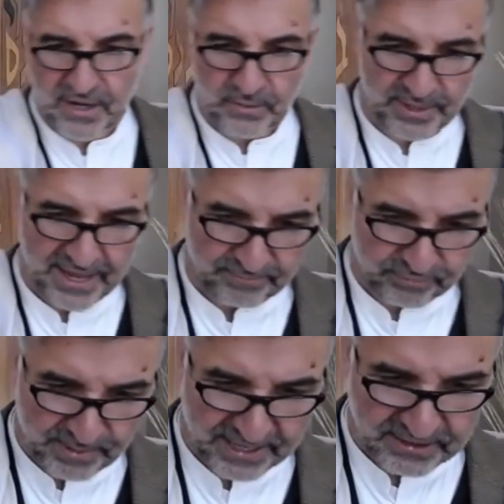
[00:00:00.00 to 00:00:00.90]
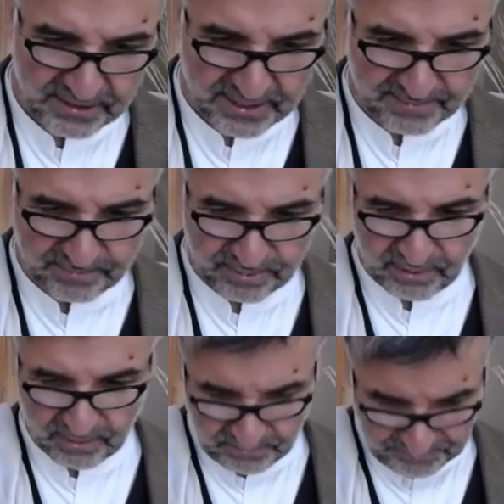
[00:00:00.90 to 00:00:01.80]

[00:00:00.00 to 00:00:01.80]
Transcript: without probation and parole.